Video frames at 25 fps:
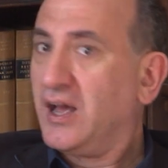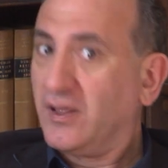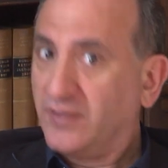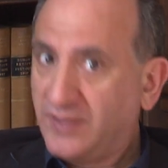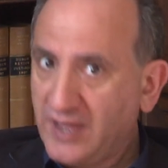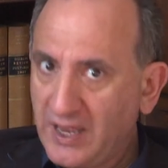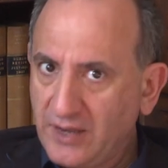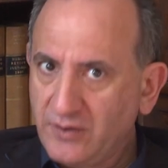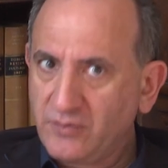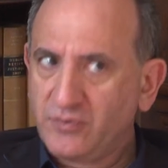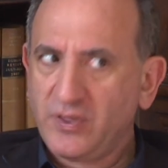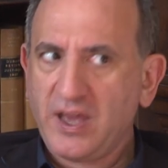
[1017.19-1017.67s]

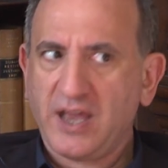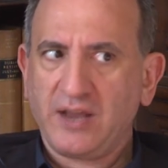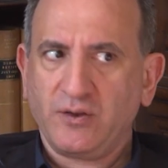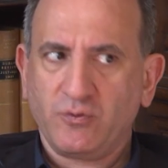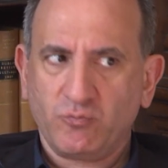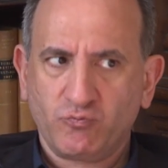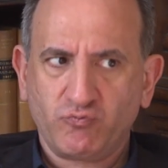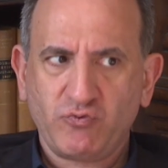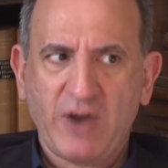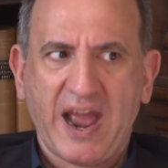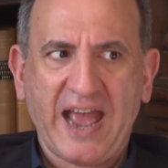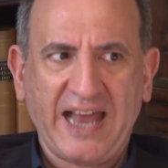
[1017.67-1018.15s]
They, they
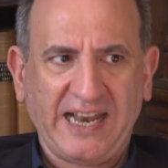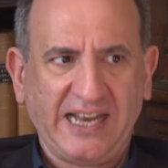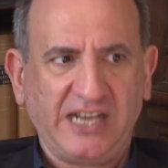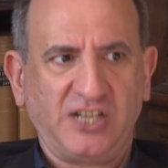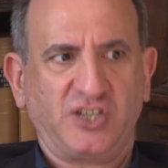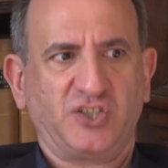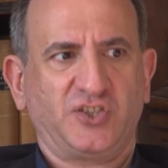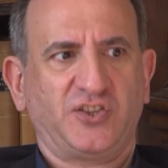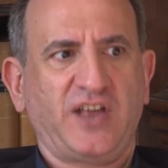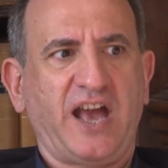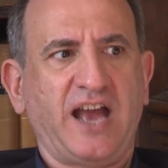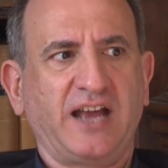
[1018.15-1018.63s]

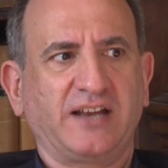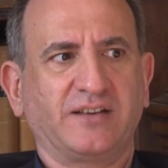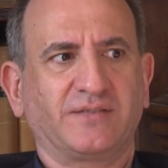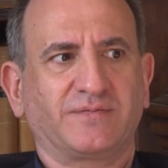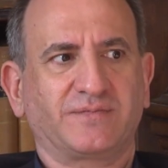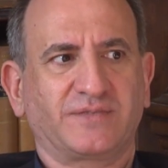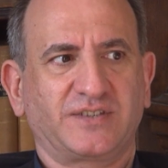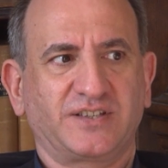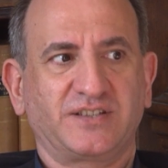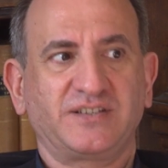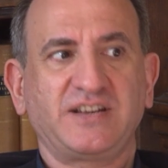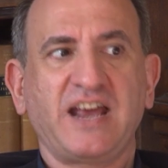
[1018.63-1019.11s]
relish that
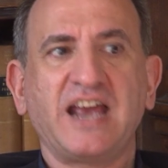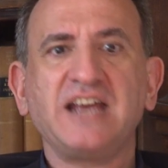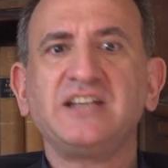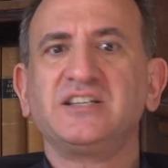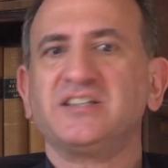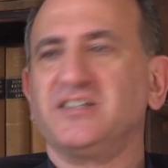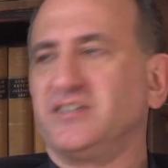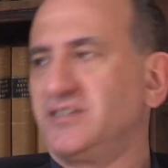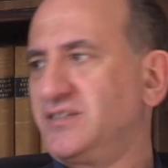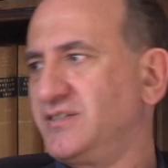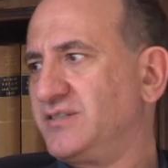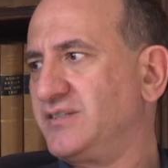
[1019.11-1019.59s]

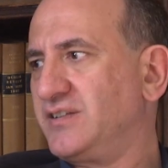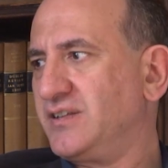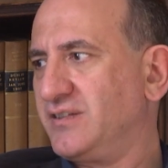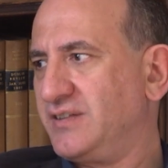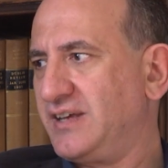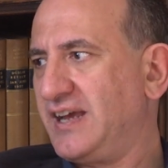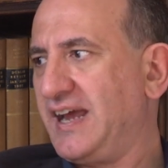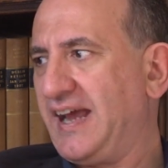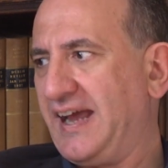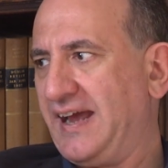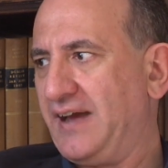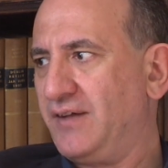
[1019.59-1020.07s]
status that
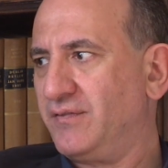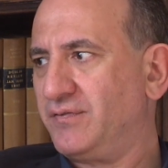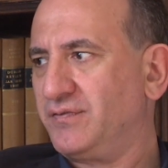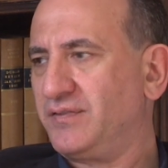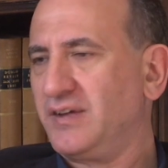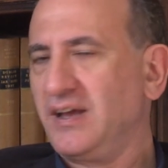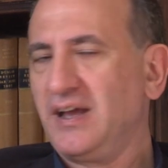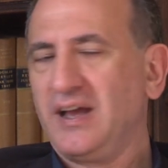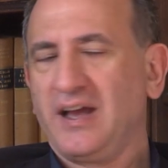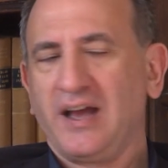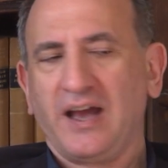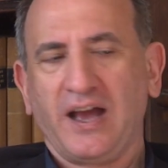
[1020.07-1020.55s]
they have.
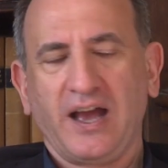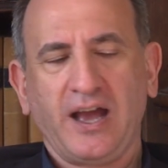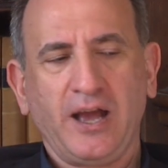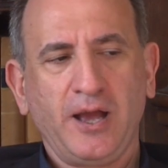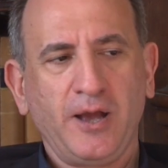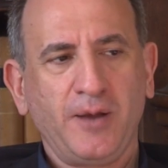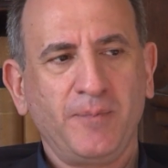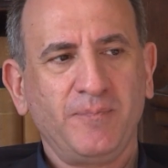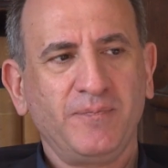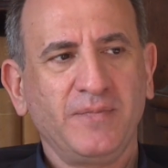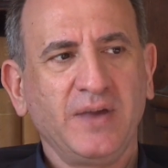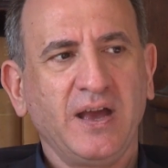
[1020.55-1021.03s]

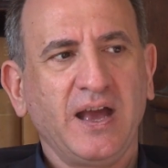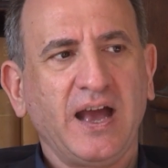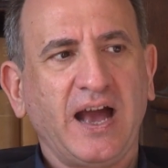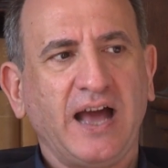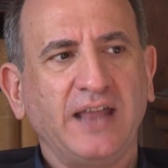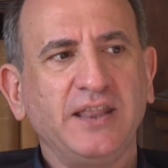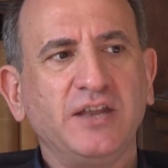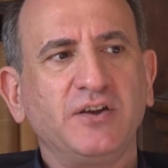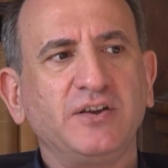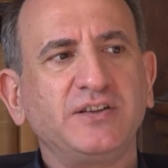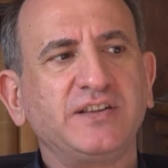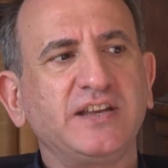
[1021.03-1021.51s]
Um,
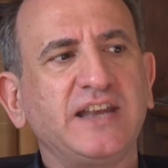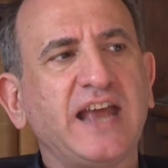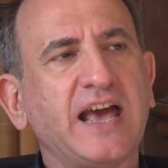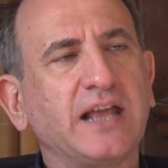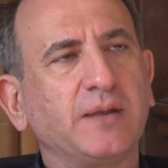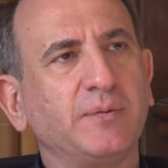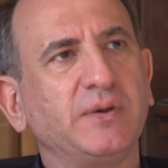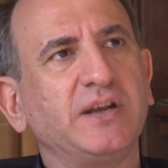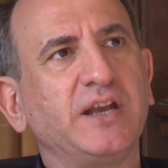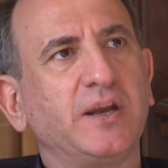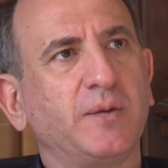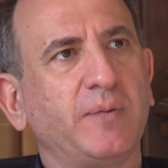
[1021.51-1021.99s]
and there is an
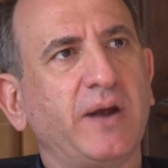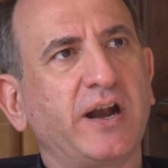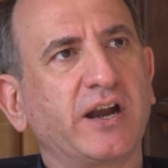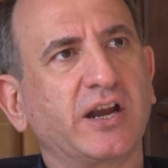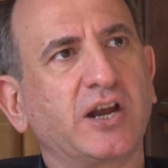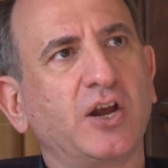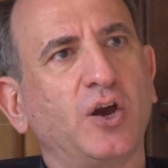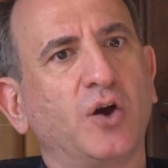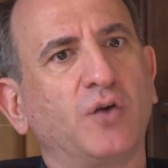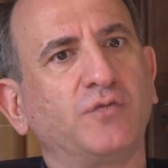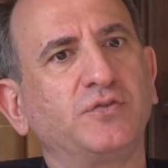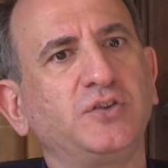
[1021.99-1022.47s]
element in
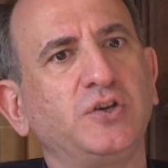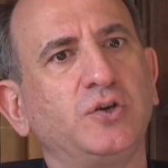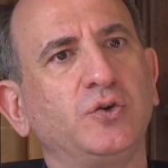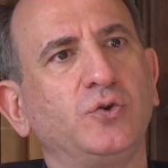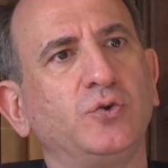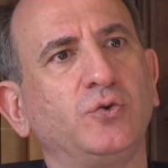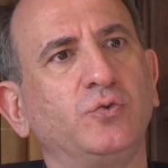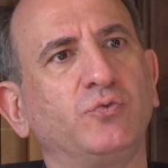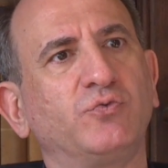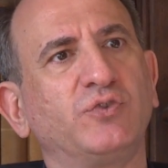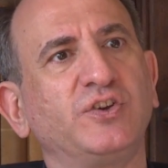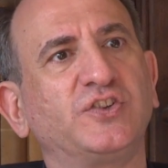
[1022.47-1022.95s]
America of
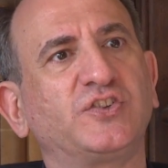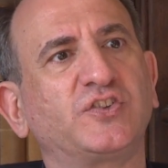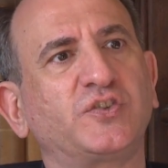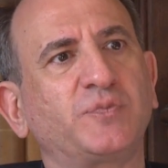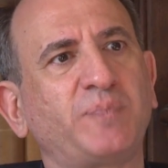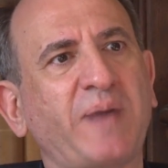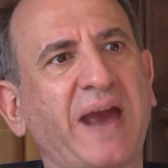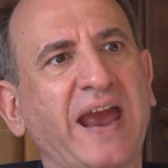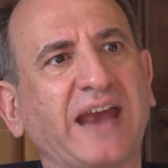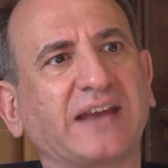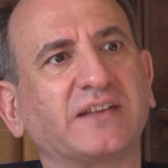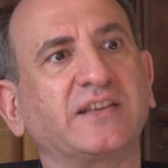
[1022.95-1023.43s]
you
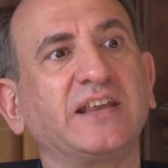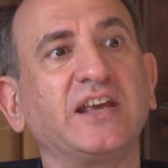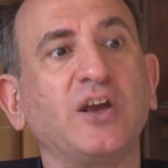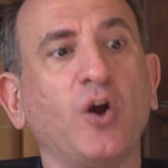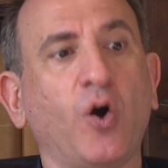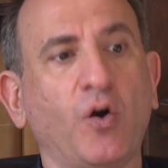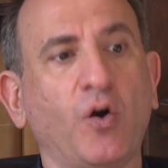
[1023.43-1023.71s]
respect the